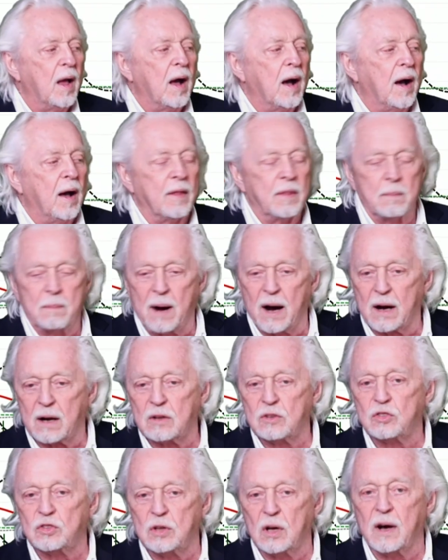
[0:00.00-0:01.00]
The
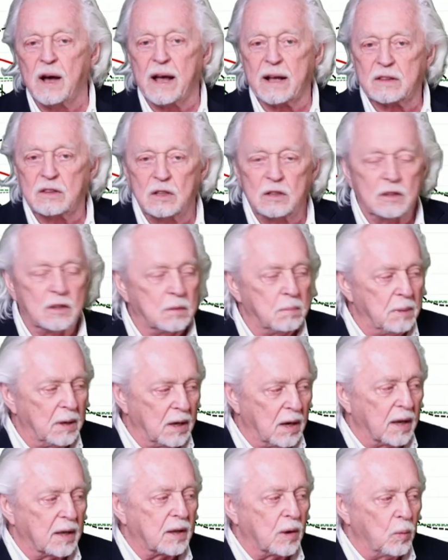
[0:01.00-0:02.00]
market's still acting to me
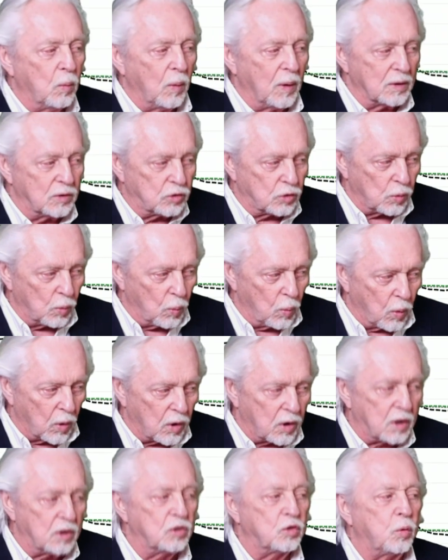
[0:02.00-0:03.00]
like it wants to
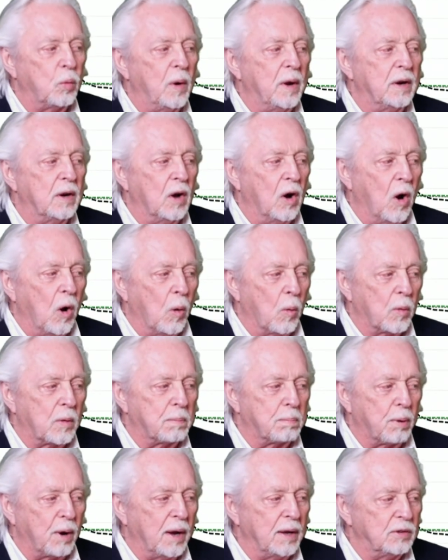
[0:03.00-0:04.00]
work its way to lower
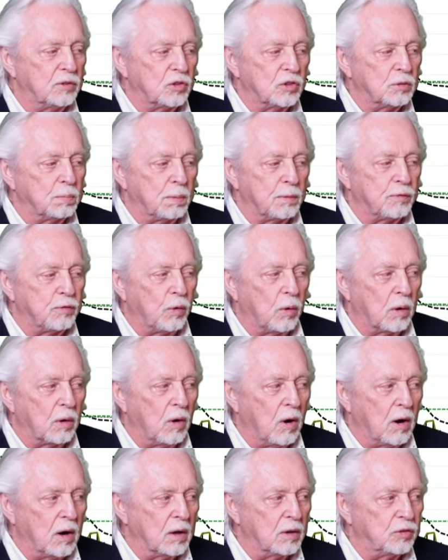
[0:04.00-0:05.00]
prices before
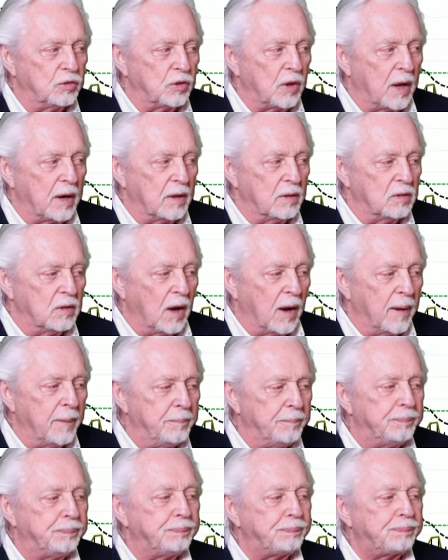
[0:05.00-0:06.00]
all is said and
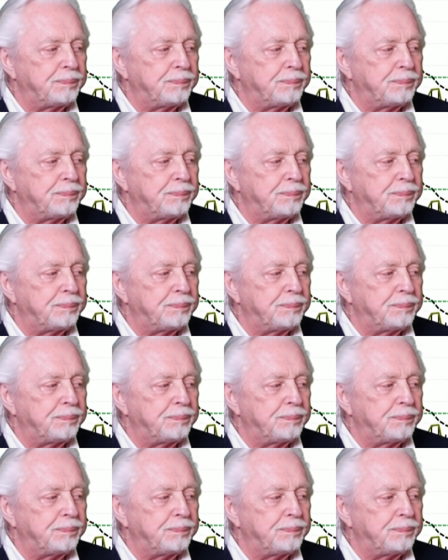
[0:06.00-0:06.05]
done.